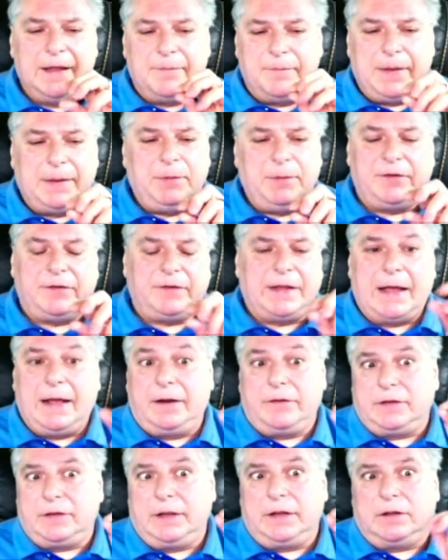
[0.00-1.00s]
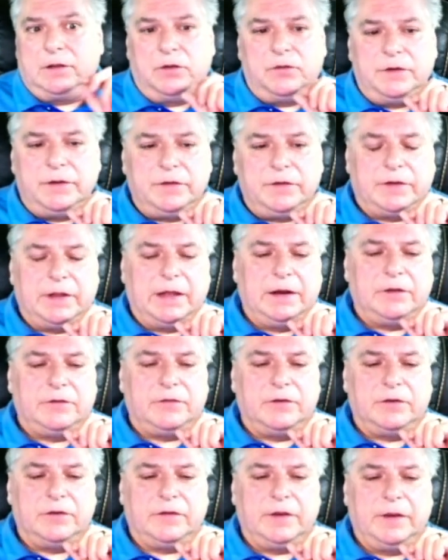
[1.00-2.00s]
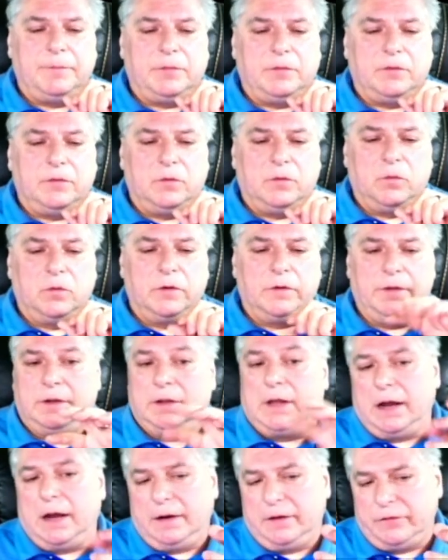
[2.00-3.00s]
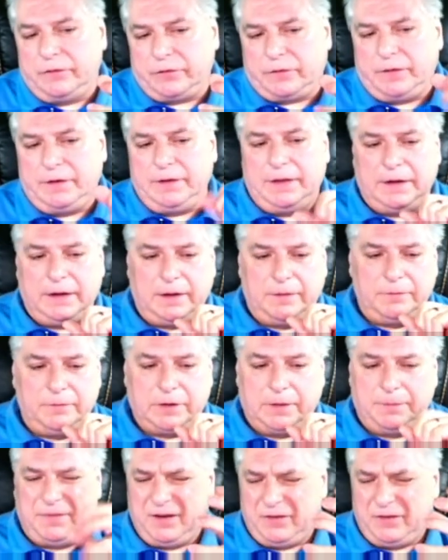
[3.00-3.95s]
Maybe status, like a loading status, for example, or the login screen that comes up.